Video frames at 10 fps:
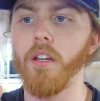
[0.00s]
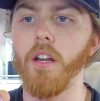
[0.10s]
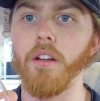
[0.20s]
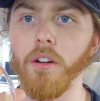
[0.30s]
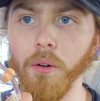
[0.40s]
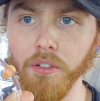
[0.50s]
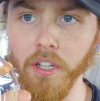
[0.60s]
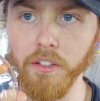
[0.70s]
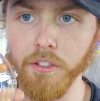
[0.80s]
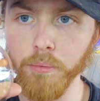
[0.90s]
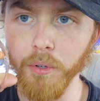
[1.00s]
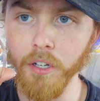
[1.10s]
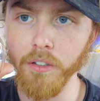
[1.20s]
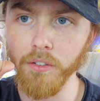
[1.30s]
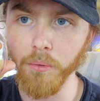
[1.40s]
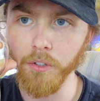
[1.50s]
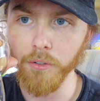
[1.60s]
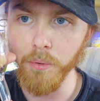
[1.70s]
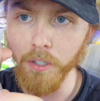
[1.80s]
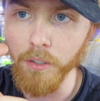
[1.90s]
And of course you got the spring. So when the
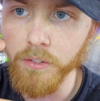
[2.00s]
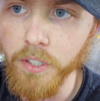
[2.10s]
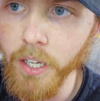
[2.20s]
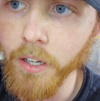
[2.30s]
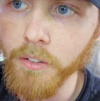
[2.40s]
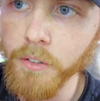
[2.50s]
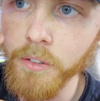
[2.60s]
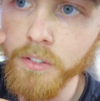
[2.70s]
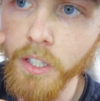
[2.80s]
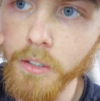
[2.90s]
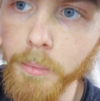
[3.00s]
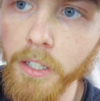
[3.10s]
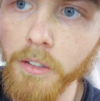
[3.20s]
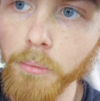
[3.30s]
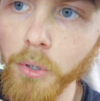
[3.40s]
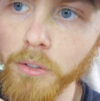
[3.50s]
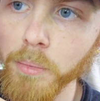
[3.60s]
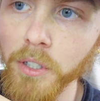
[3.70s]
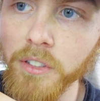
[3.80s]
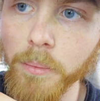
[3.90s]
spring goes down, you can see how this mechanism works.
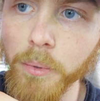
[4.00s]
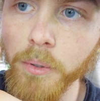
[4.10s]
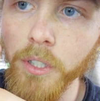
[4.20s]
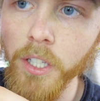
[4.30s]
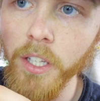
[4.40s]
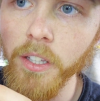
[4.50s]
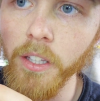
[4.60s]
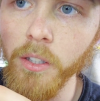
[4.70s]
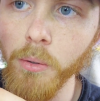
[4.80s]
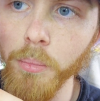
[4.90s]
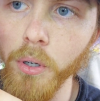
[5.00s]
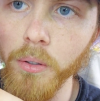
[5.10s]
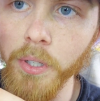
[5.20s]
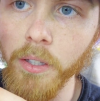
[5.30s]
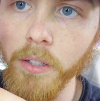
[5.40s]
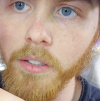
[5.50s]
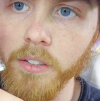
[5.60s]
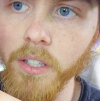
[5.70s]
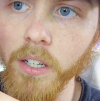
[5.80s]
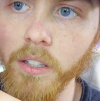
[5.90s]
Pretty simple. That little ball down there
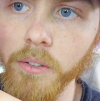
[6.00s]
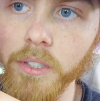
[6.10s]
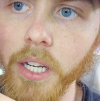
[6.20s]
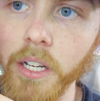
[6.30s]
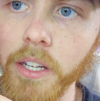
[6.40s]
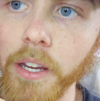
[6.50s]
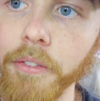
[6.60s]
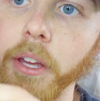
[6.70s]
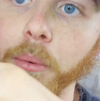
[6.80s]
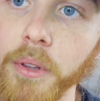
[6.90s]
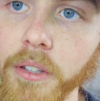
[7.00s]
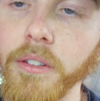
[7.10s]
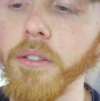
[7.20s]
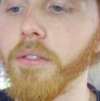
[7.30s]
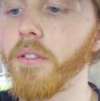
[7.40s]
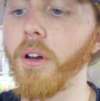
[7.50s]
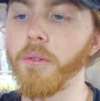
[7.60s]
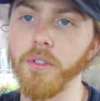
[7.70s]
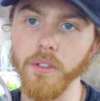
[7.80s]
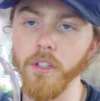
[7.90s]
just kind of goes down and down. That releases
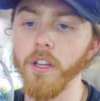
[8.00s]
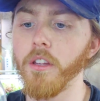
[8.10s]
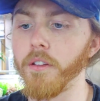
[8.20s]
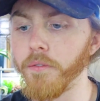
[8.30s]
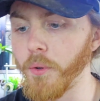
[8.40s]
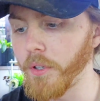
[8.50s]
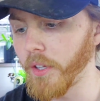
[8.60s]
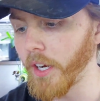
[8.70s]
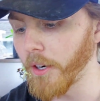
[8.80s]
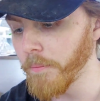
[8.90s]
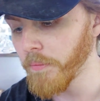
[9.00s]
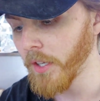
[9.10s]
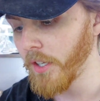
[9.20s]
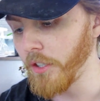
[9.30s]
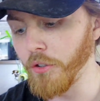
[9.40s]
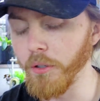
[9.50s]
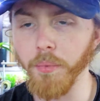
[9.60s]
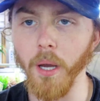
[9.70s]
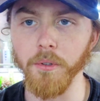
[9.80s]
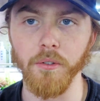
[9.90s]
obviously the food in there. You could
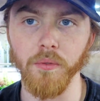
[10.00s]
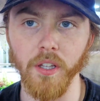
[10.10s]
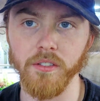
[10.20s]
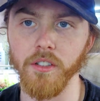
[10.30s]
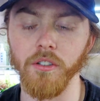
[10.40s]
probably do flakes here.